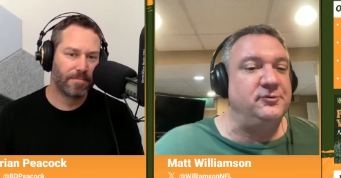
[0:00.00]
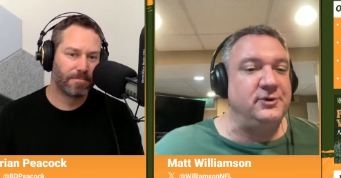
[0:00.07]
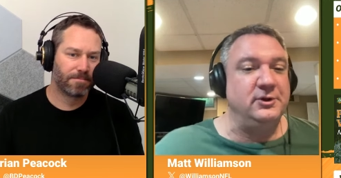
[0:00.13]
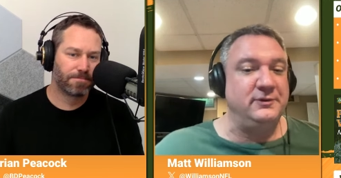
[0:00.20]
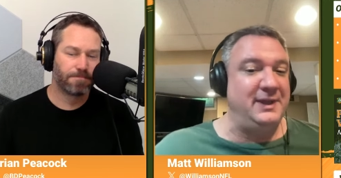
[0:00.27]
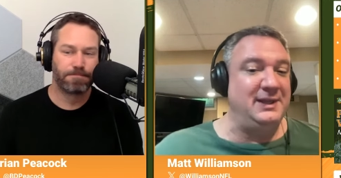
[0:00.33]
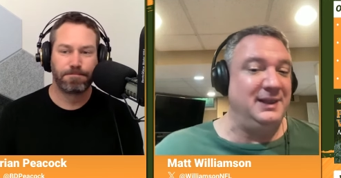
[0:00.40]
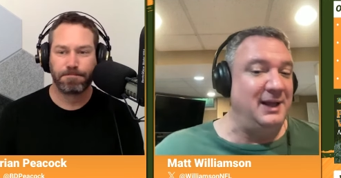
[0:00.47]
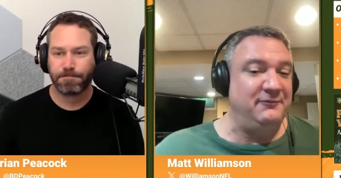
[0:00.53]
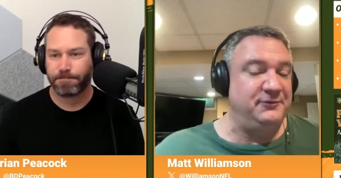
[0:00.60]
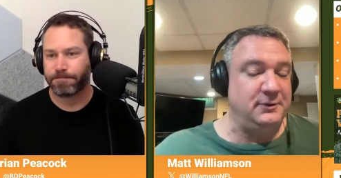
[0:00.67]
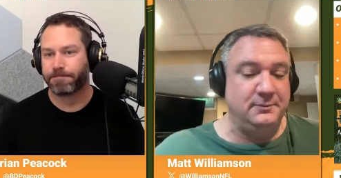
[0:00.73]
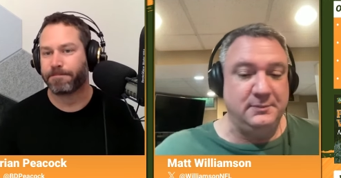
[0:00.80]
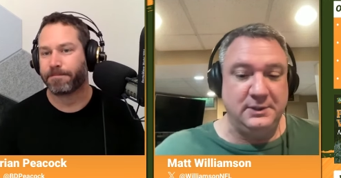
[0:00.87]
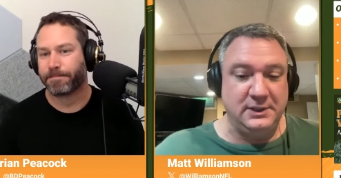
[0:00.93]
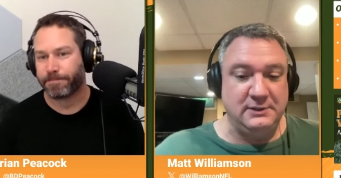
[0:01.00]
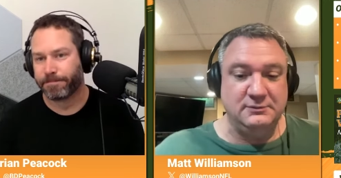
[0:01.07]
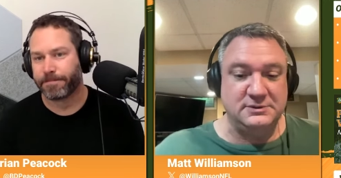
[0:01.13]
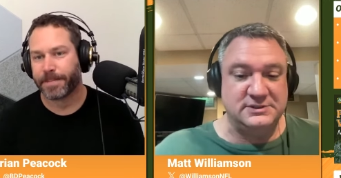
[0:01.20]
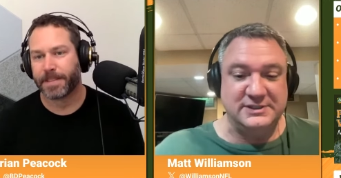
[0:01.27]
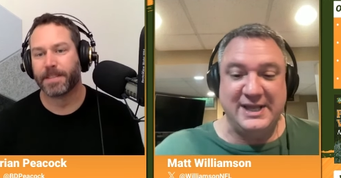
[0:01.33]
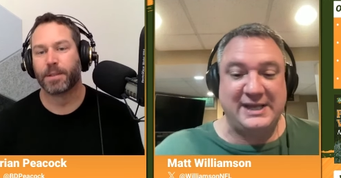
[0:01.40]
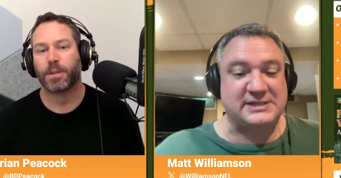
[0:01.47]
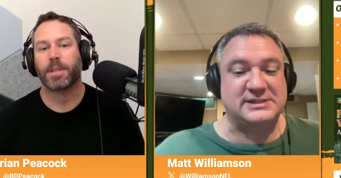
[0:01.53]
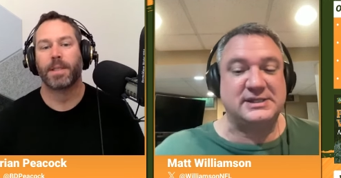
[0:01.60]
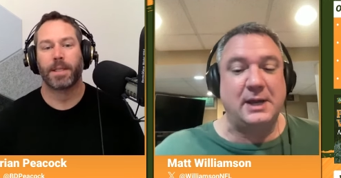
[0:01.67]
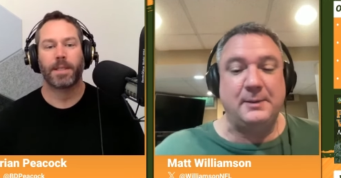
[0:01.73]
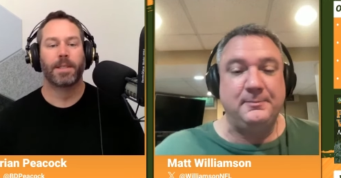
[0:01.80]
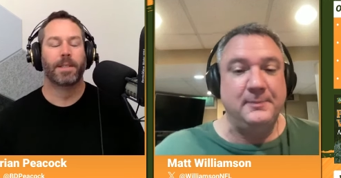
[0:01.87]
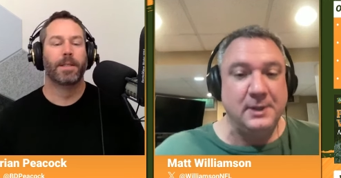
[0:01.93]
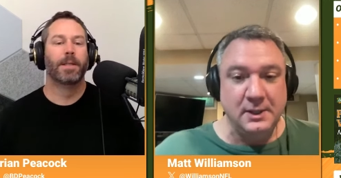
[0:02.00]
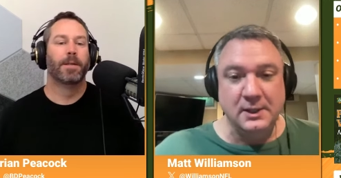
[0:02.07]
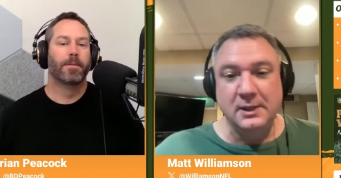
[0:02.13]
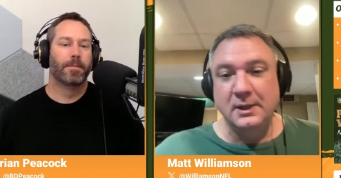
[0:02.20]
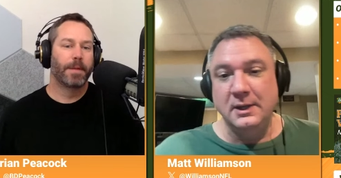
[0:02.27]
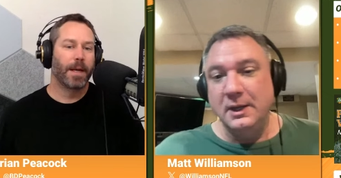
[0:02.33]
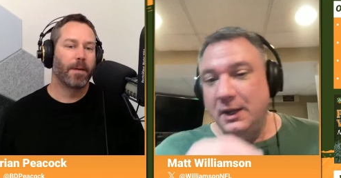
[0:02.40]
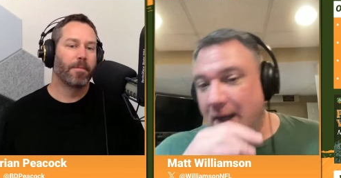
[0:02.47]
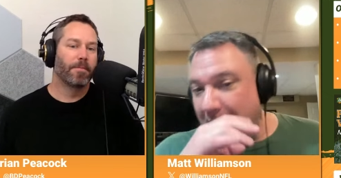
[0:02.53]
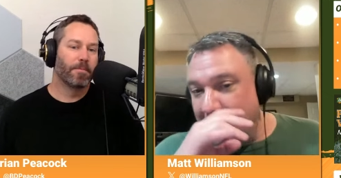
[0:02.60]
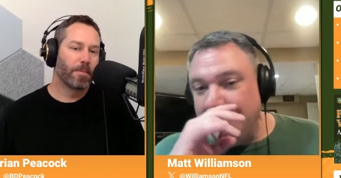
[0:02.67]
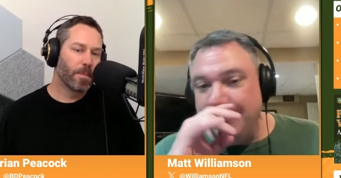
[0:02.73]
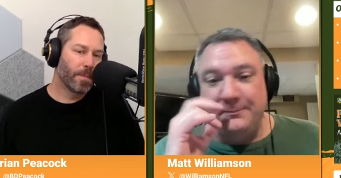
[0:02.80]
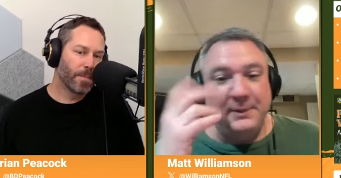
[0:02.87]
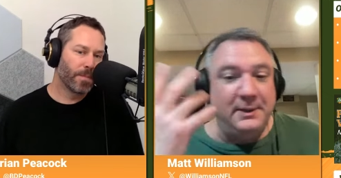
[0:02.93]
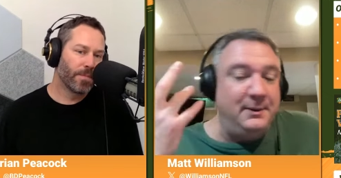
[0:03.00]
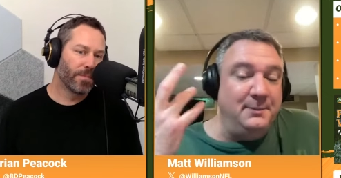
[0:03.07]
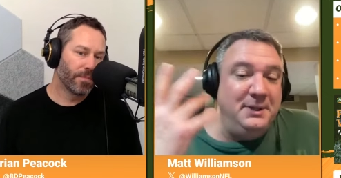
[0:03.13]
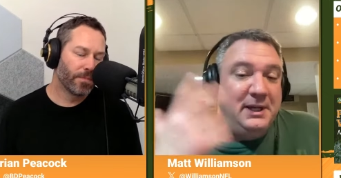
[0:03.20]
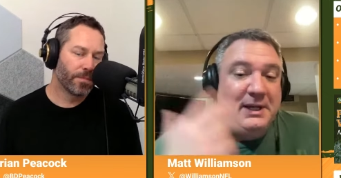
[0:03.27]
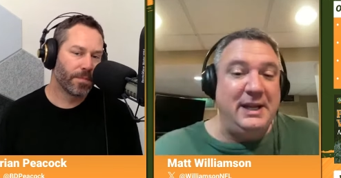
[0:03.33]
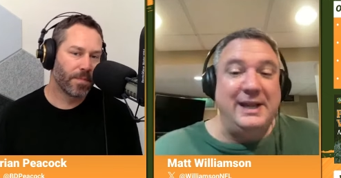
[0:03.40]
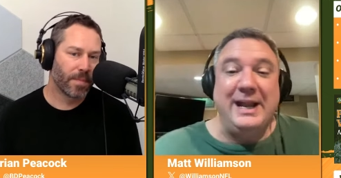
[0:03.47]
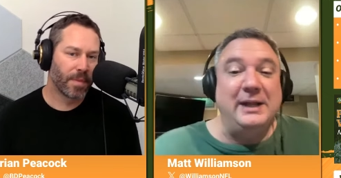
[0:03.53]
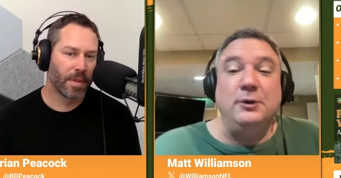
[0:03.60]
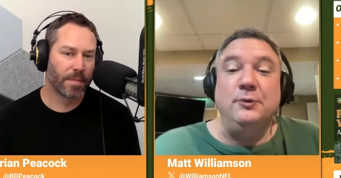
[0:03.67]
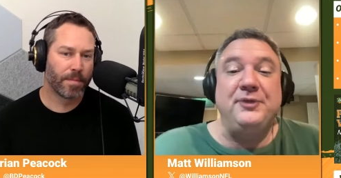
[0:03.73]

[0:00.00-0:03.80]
Speaker 1: You know, they loved him, and he was next up. Yeah. Um, I mean, and I don't